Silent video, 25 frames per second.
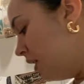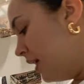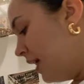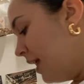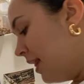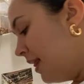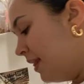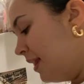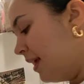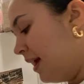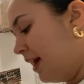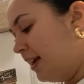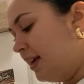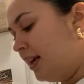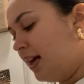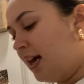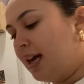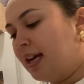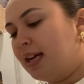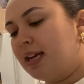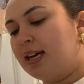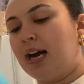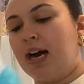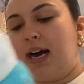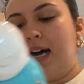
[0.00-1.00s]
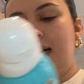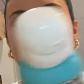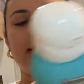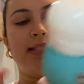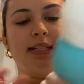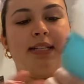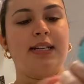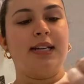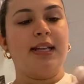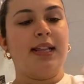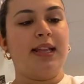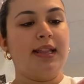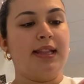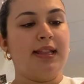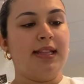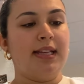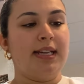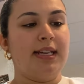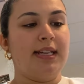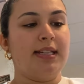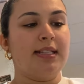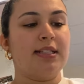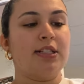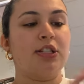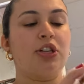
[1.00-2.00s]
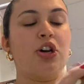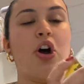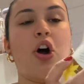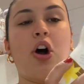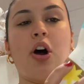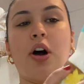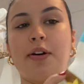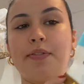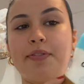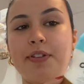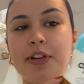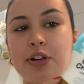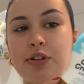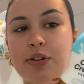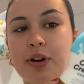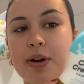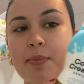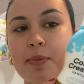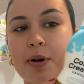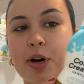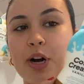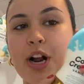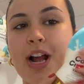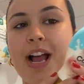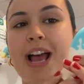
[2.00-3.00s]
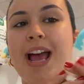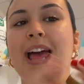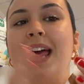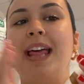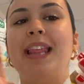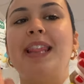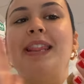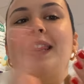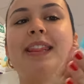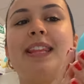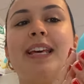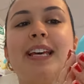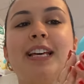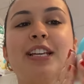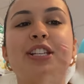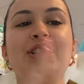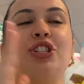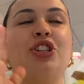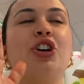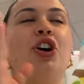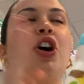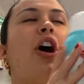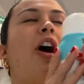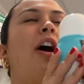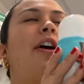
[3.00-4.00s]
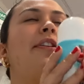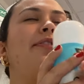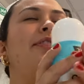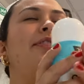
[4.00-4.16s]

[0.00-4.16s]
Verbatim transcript: Then I got this coffee creamer. This coffee